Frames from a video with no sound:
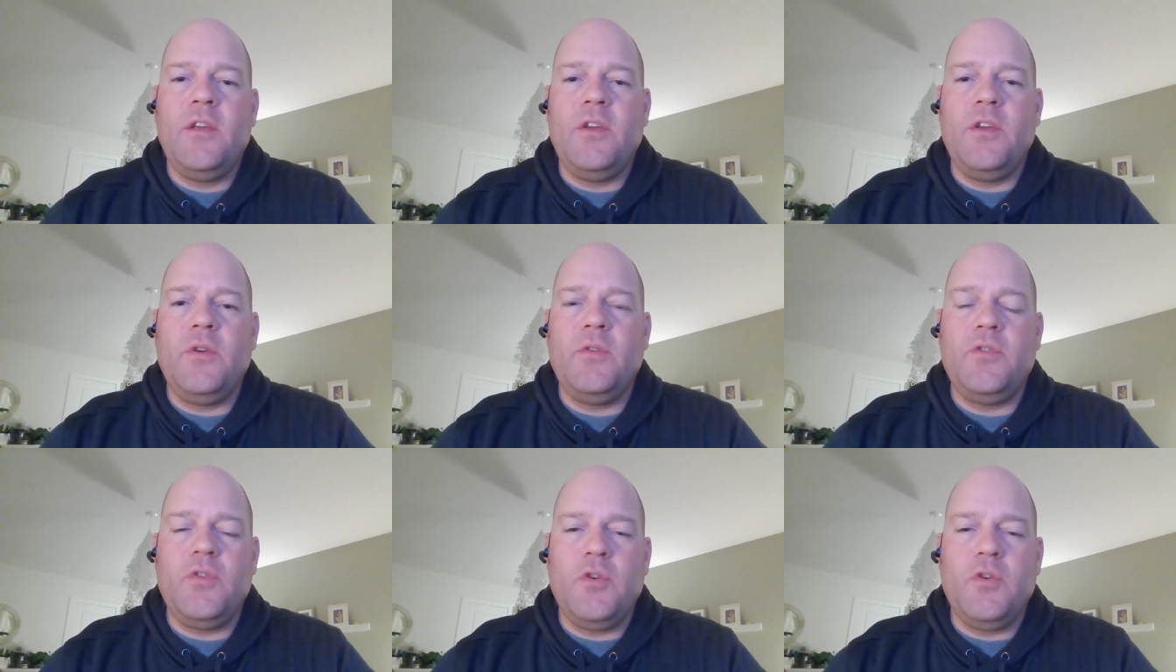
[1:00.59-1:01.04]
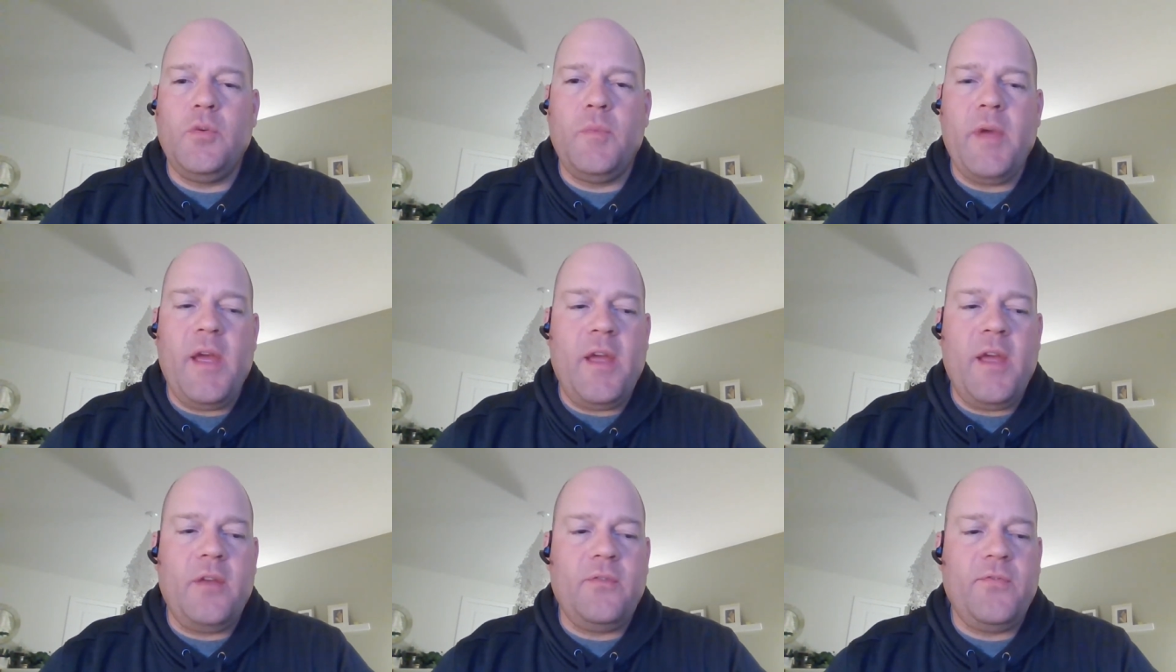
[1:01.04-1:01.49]
YouTube,
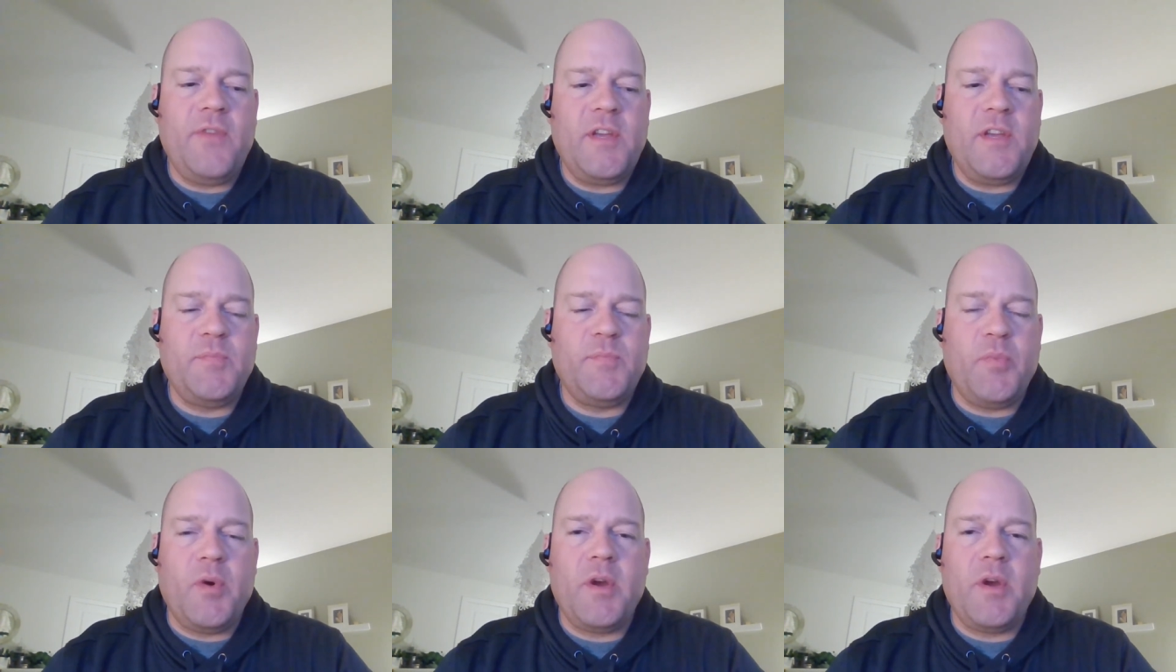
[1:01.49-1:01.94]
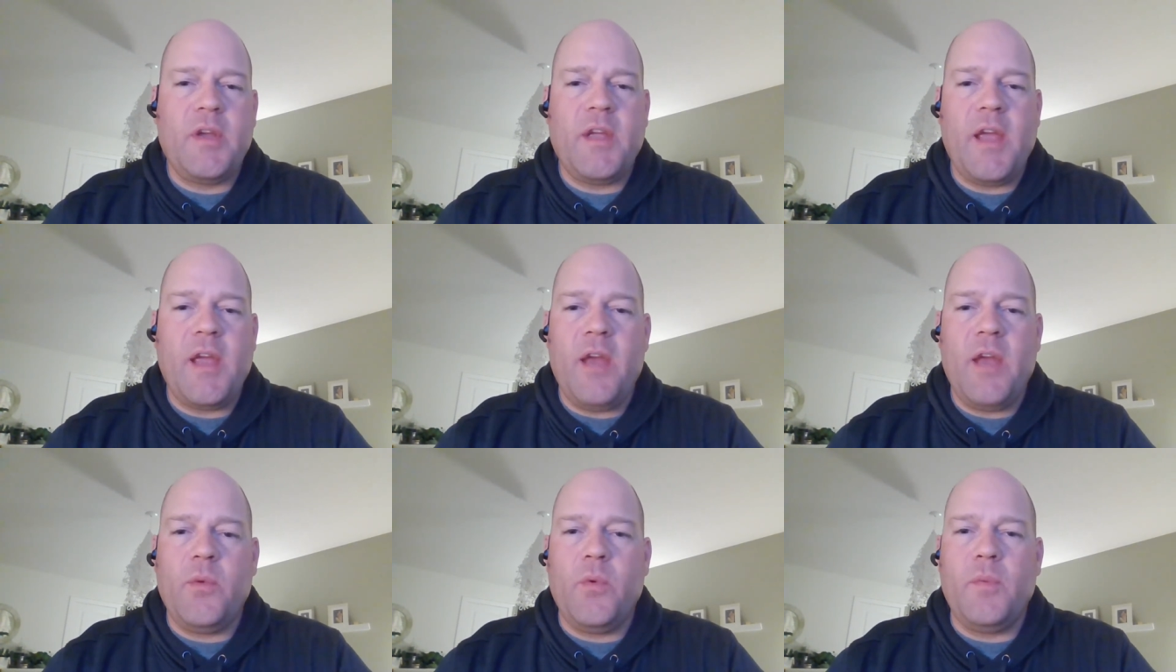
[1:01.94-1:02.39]
and Facebook,
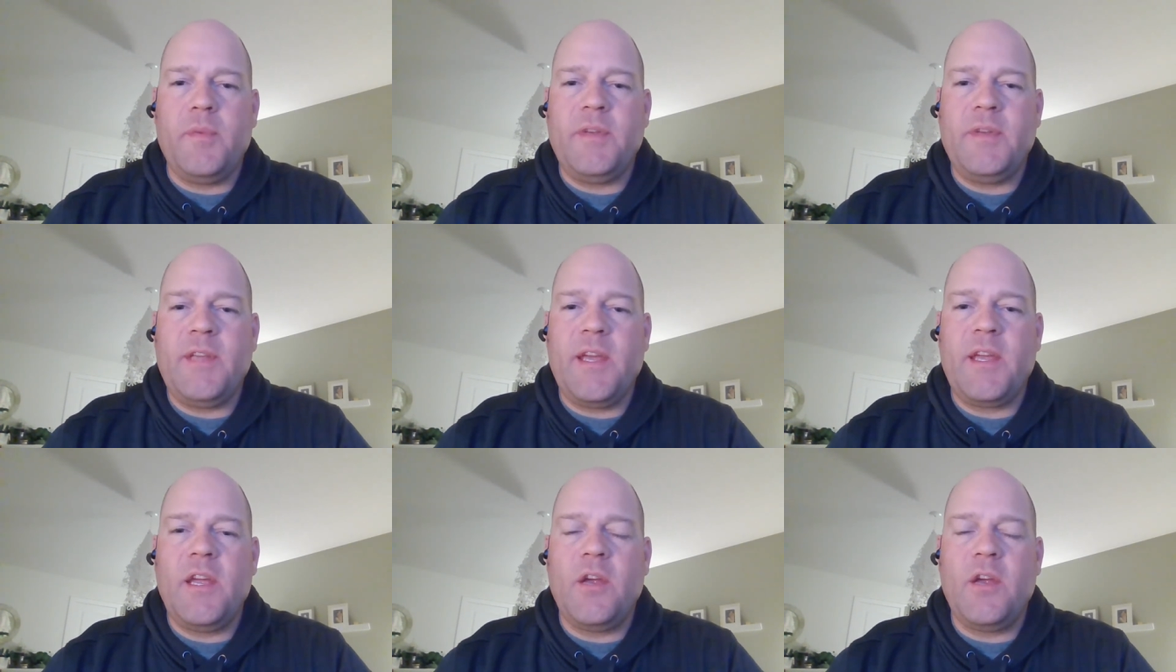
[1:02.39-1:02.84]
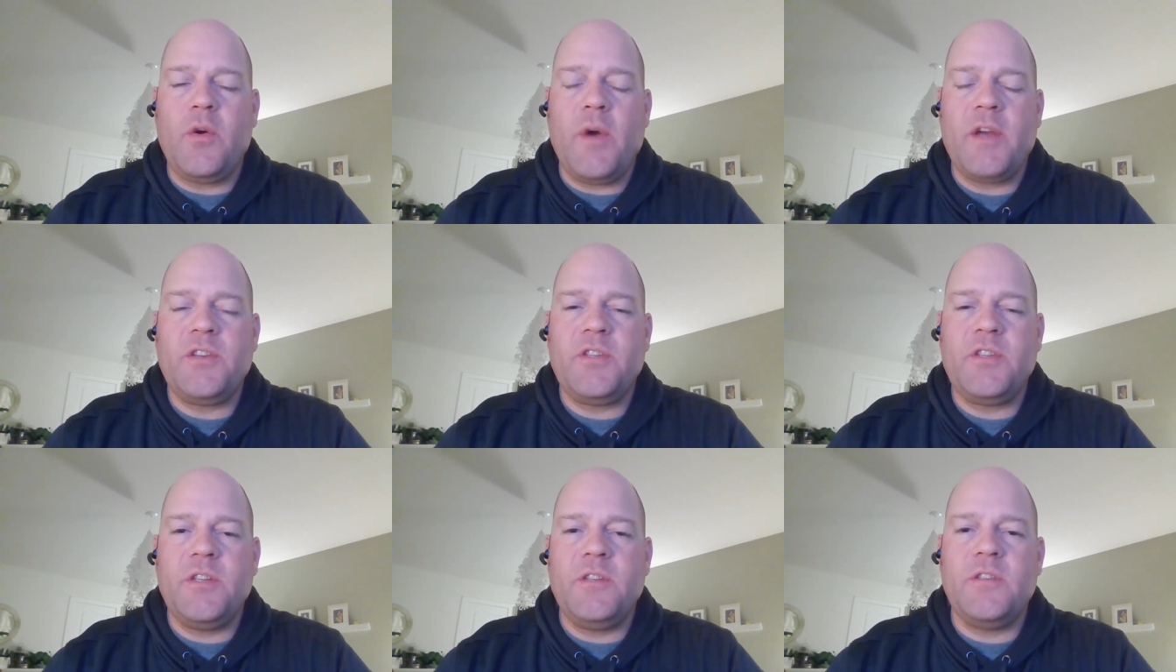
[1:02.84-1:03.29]
and we'll be taking
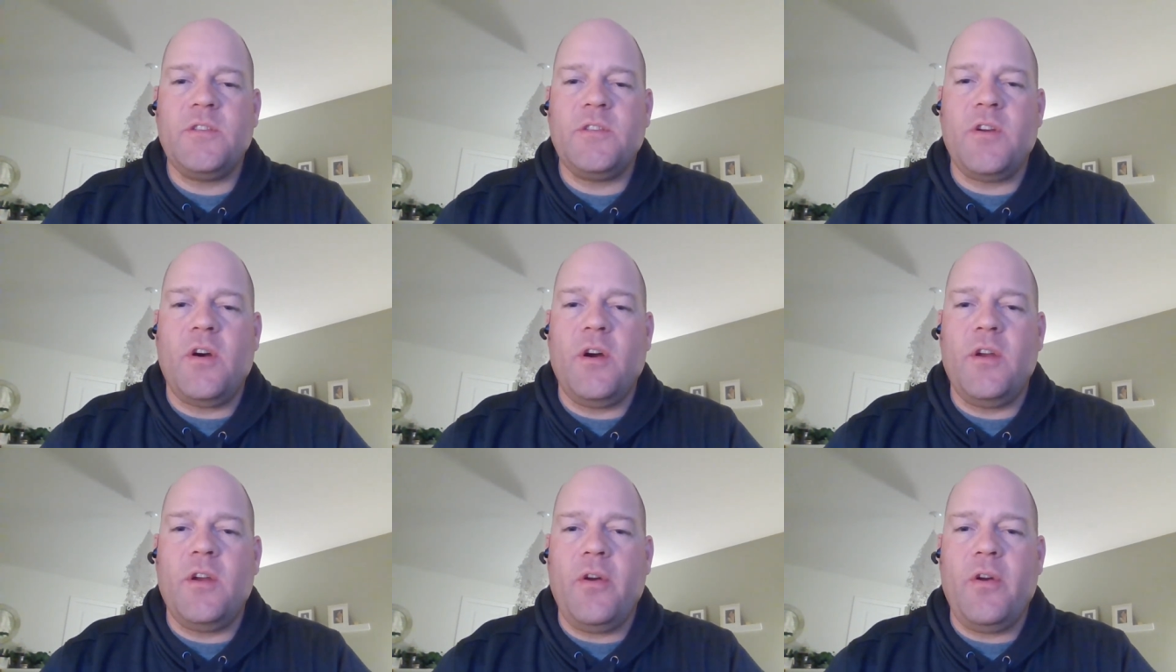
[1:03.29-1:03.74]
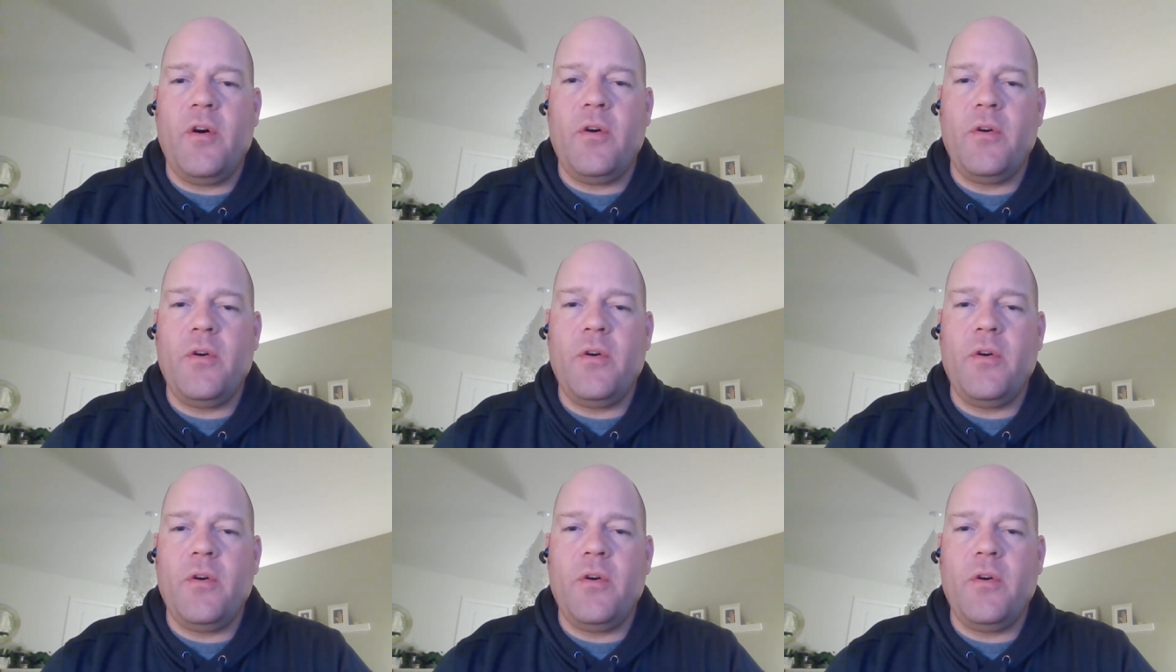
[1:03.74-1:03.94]
questions on all